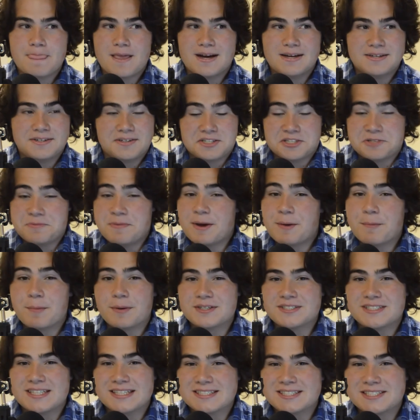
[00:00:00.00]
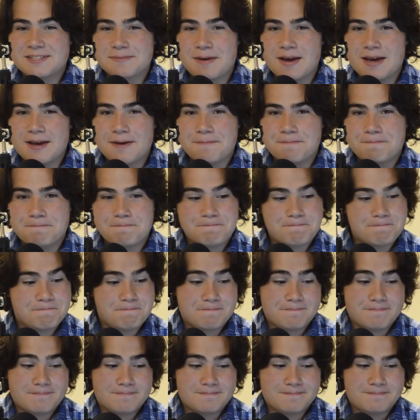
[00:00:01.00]
Doesn't make much sense to me.
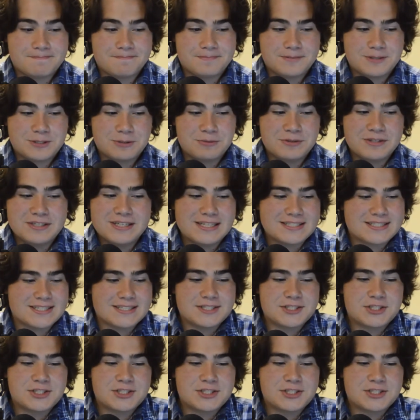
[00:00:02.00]
Really doesn't.